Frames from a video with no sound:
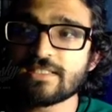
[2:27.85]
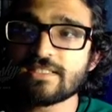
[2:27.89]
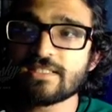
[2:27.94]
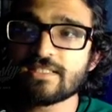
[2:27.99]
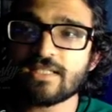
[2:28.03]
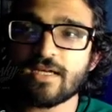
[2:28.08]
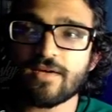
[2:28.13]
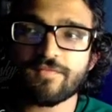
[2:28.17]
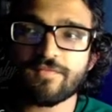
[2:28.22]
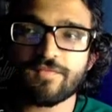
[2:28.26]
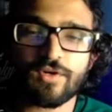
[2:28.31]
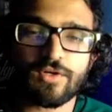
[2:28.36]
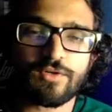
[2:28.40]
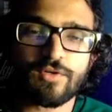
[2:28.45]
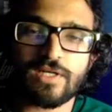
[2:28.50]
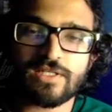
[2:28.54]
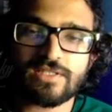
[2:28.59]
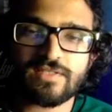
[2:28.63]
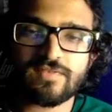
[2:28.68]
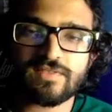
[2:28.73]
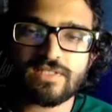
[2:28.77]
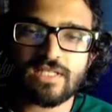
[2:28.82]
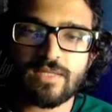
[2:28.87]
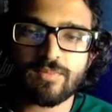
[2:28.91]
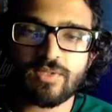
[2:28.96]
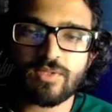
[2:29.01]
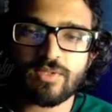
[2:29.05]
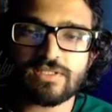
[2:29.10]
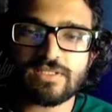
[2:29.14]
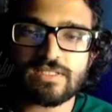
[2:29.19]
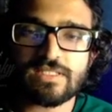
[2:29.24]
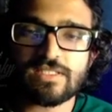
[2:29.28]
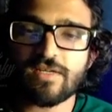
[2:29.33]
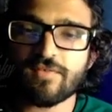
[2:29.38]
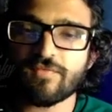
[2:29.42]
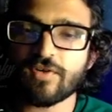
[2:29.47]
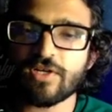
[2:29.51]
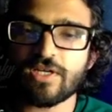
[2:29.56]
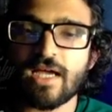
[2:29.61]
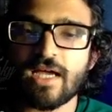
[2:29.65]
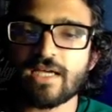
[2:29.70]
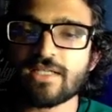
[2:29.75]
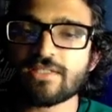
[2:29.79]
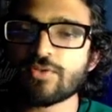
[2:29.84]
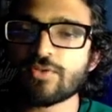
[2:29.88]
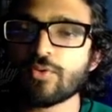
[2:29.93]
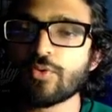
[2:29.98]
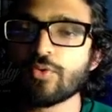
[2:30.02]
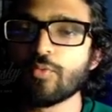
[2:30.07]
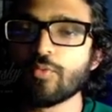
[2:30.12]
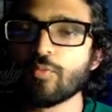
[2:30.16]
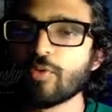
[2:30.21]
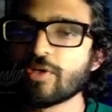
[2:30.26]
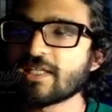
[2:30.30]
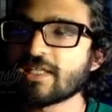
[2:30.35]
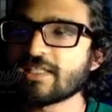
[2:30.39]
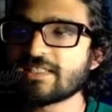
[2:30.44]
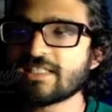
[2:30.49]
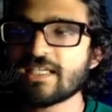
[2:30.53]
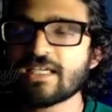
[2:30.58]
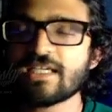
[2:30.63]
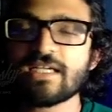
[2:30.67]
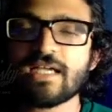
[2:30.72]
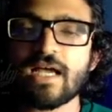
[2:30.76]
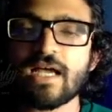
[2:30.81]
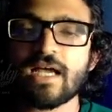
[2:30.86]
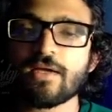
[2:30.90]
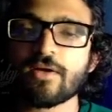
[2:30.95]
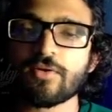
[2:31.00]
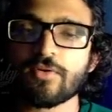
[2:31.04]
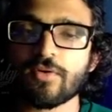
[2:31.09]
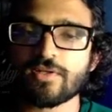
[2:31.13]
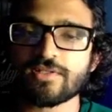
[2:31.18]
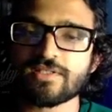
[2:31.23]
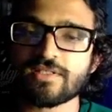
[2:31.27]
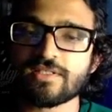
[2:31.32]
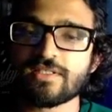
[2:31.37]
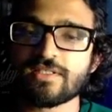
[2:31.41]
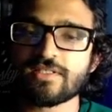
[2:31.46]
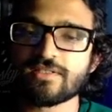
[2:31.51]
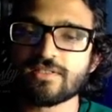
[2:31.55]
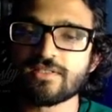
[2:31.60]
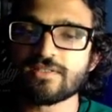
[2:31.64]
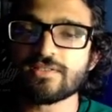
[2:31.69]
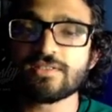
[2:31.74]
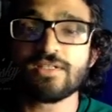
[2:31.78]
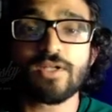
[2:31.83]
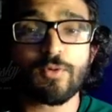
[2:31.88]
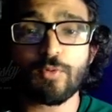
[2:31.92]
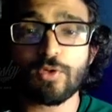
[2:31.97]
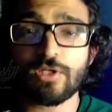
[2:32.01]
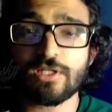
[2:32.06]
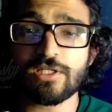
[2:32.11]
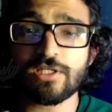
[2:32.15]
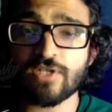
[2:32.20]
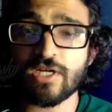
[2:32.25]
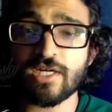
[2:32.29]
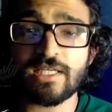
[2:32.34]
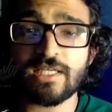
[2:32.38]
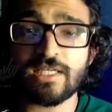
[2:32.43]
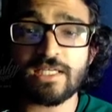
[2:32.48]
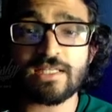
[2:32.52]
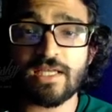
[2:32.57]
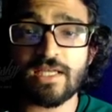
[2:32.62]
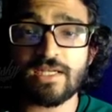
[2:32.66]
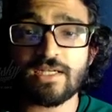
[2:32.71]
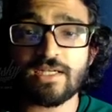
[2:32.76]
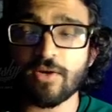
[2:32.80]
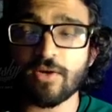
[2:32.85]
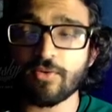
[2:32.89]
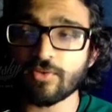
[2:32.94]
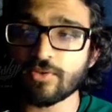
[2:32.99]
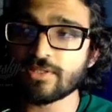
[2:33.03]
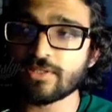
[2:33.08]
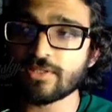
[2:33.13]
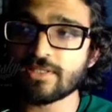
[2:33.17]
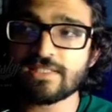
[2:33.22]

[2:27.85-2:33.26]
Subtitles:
this is not for aggressive snipers. These are for guys who, when they see a guy across the distance, they're really trying to get that down.